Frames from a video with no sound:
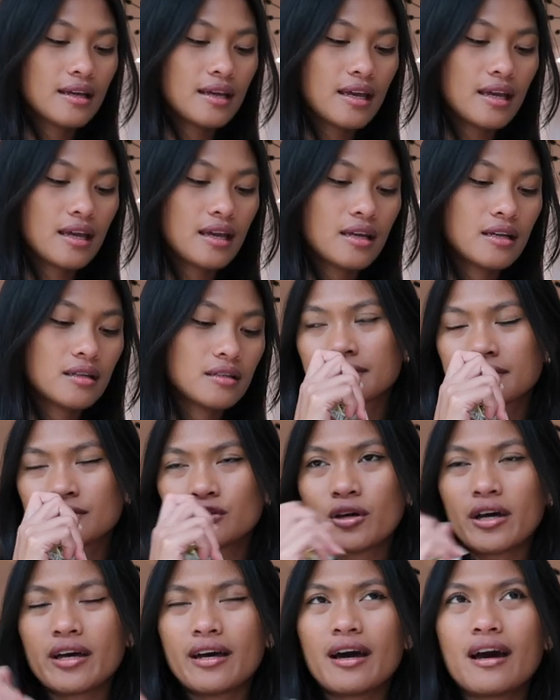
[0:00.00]
And
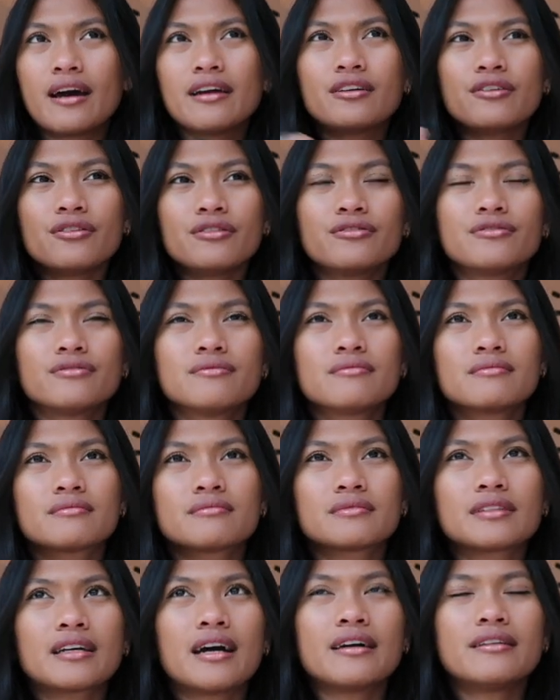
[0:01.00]
so I could
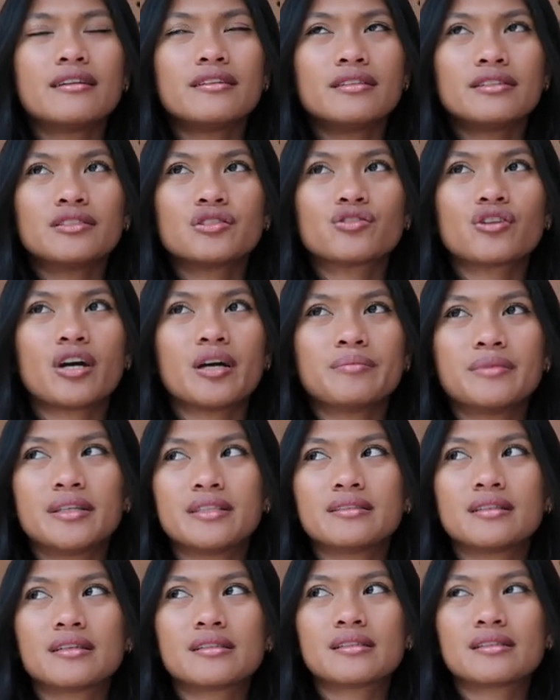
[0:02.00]
kind of describe
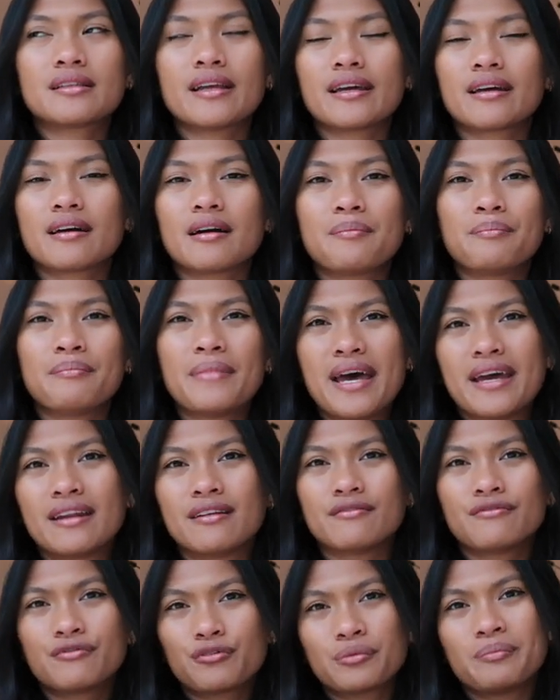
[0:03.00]
this as like a
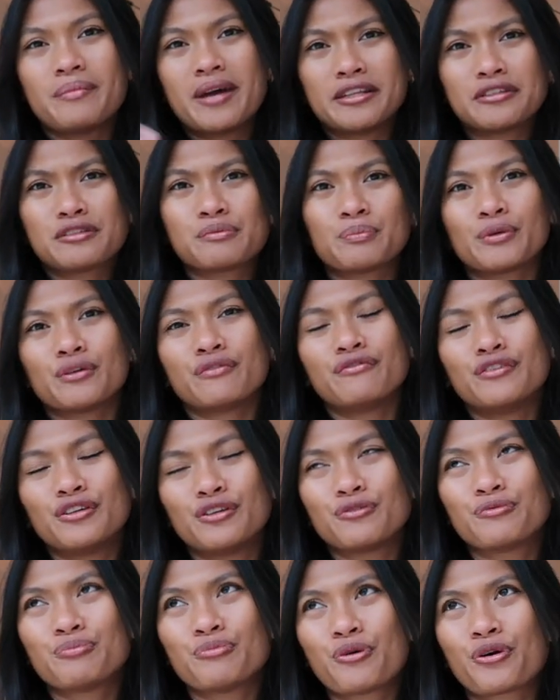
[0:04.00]
men's
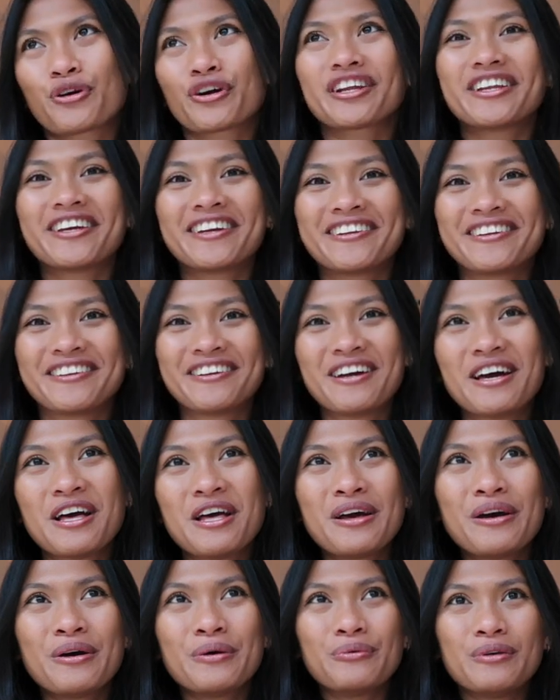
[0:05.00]
perfume more than
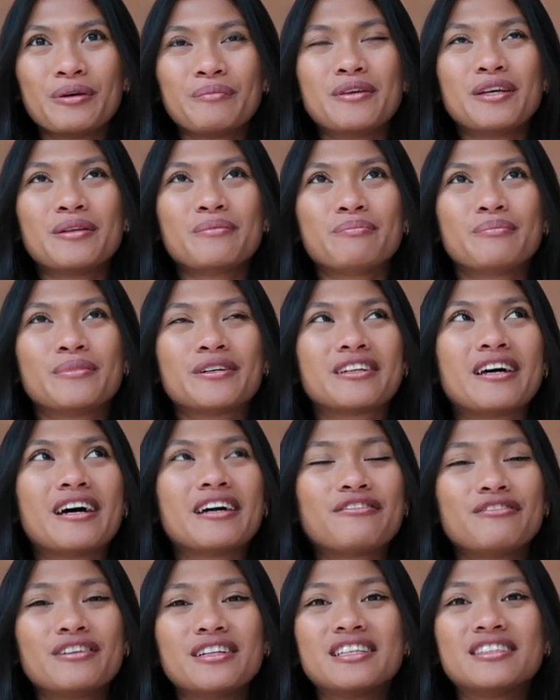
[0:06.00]
women, but
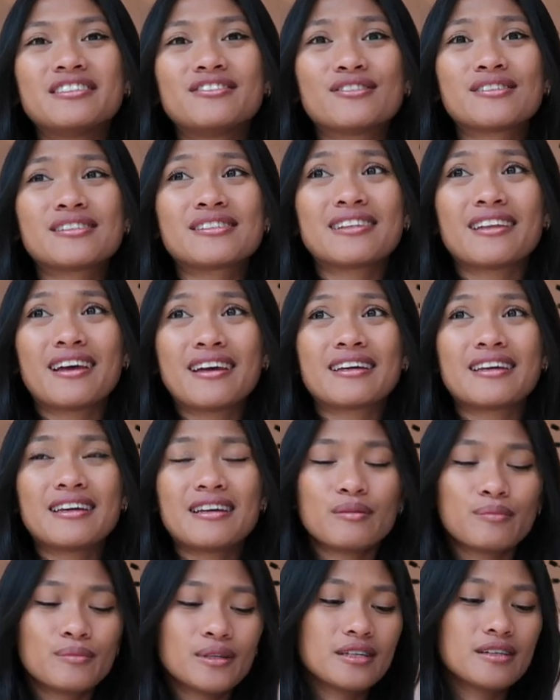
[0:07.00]
I really just like
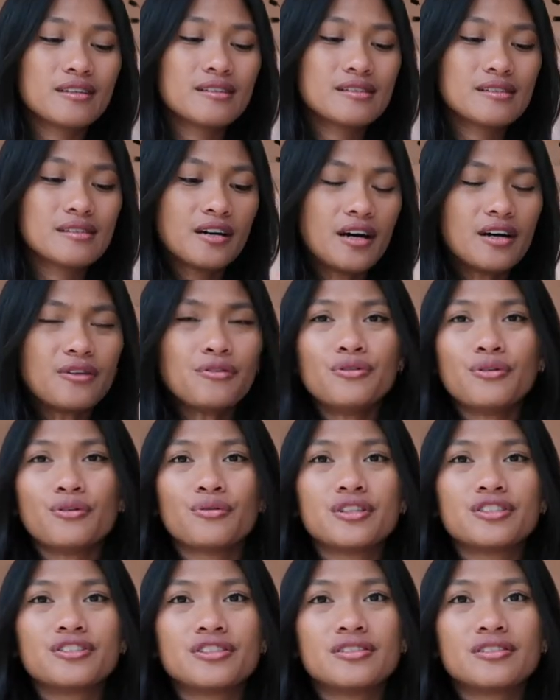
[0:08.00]
it because I don't know,
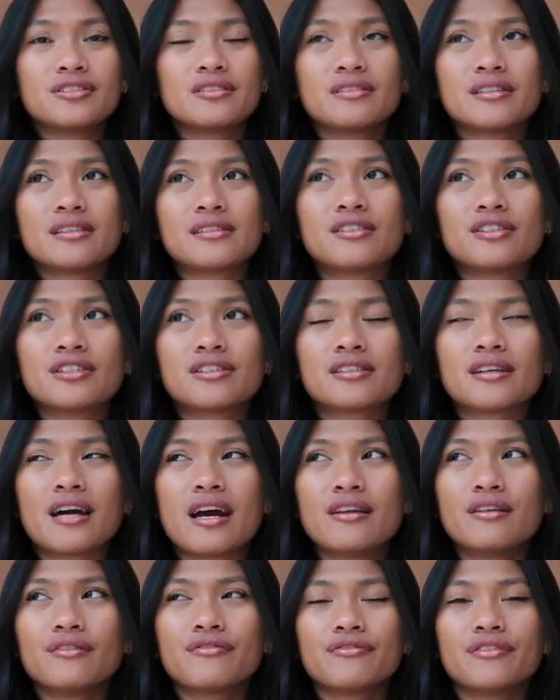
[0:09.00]
it's just
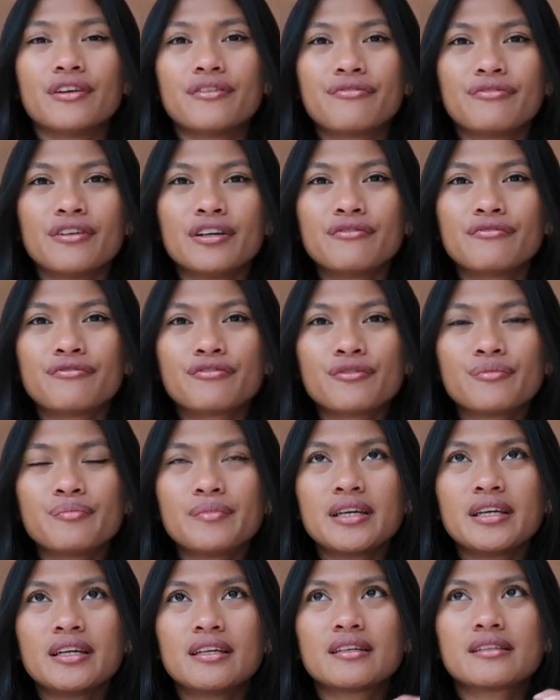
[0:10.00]
kind of different for
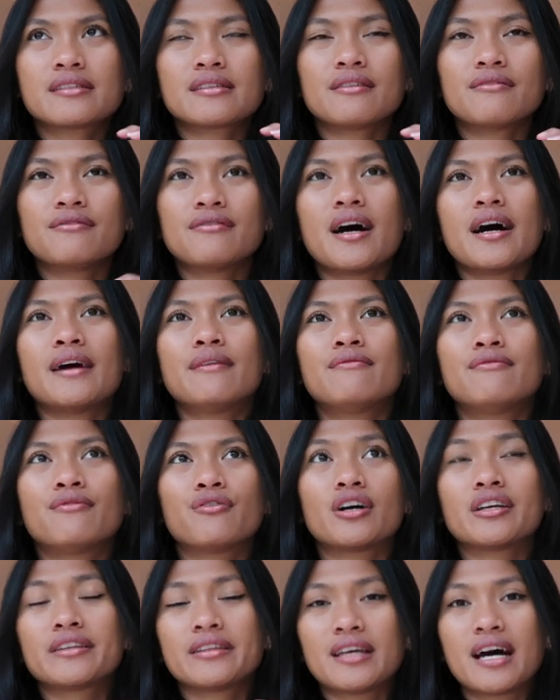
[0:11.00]
me, and it's a vibe
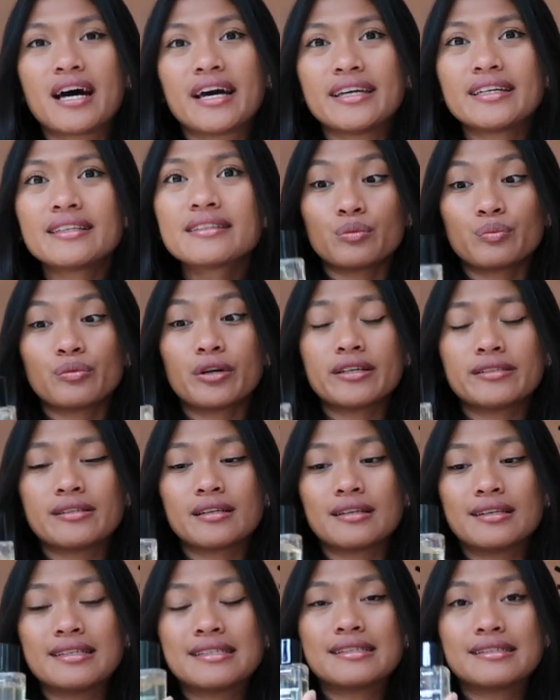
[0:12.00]
for at night.
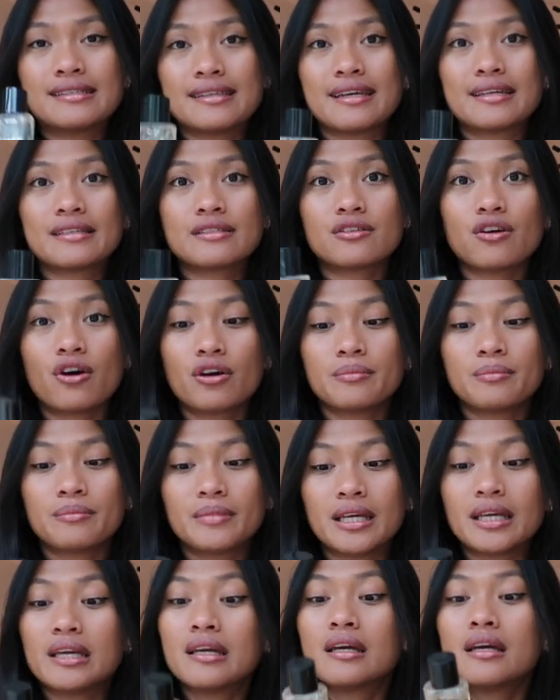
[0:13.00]
Surprisingly stays on
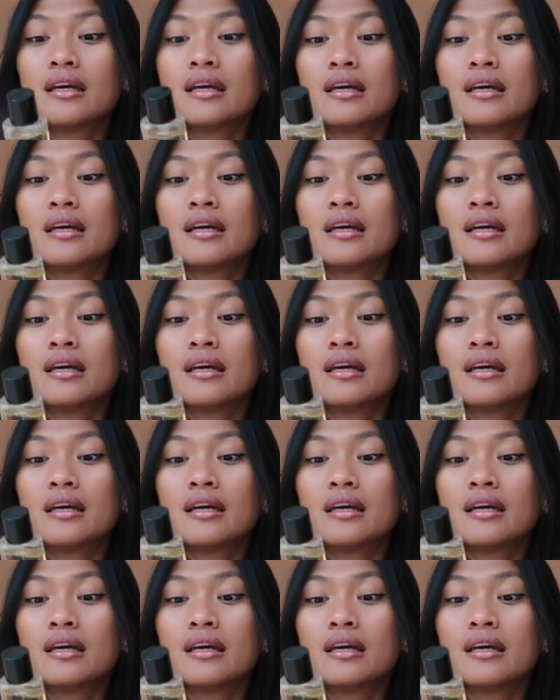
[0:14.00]
me